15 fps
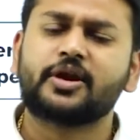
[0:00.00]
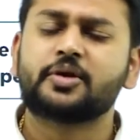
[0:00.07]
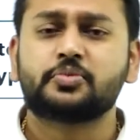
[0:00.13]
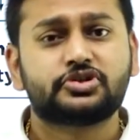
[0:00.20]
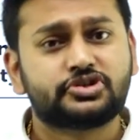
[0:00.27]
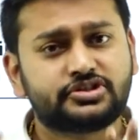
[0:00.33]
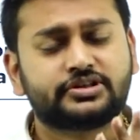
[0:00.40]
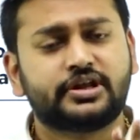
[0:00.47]
Let me
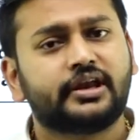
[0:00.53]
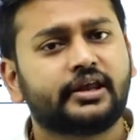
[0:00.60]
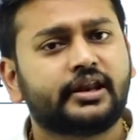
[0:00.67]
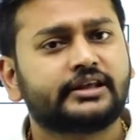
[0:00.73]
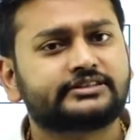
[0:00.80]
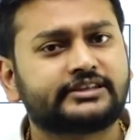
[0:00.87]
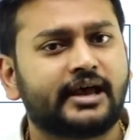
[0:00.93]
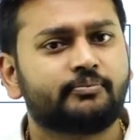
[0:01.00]
just take an
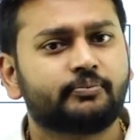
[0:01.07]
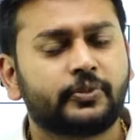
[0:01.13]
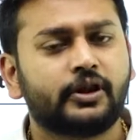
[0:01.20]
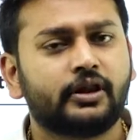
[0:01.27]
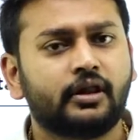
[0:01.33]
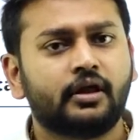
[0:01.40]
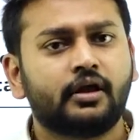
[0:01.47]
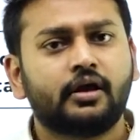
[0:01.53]

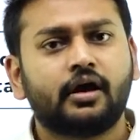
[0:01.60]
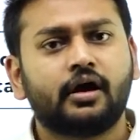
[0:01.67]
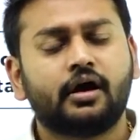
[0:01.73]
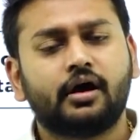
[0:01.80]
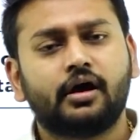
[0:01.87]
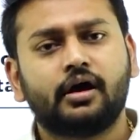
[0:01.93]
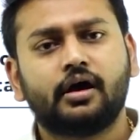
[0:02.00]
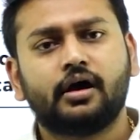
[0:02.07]
example
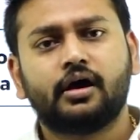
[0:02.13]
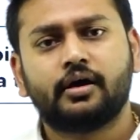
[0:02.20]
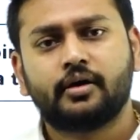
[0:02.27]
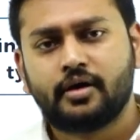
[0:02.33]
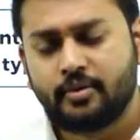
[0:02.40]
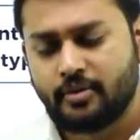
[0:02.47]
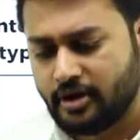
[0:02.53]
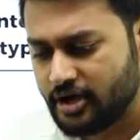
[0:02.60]
uh,
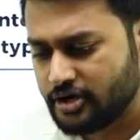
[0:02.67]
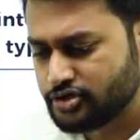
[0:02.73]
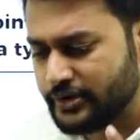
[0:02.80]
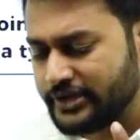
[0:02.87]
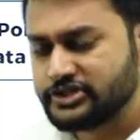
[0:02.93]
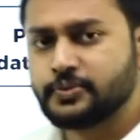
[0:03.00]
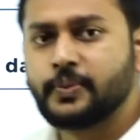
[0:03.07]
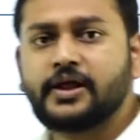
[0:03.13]
uh, to
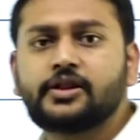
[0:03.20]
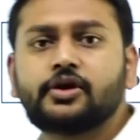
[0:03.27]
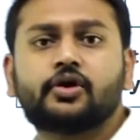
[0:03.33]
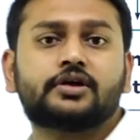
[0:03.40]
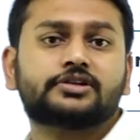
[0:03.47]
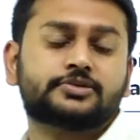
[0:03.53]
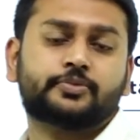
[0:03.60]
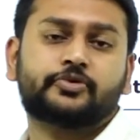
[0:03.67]
explain the
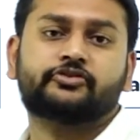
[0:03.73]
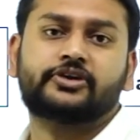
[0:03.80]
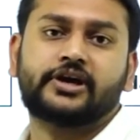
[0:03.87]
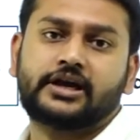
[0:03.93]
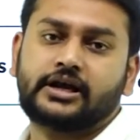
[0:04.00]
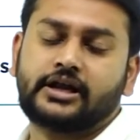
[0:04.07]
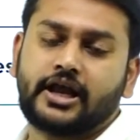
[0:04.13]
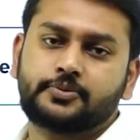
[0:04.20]
concept of
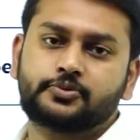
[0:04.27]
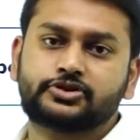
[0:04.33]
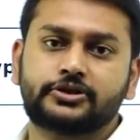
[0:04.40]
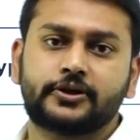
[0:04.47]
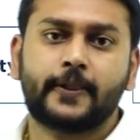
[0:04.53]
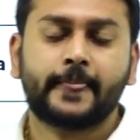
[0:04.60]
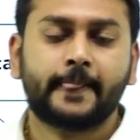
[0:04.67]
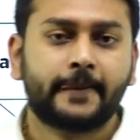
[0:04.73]
data
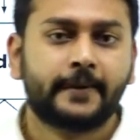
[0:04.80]
types.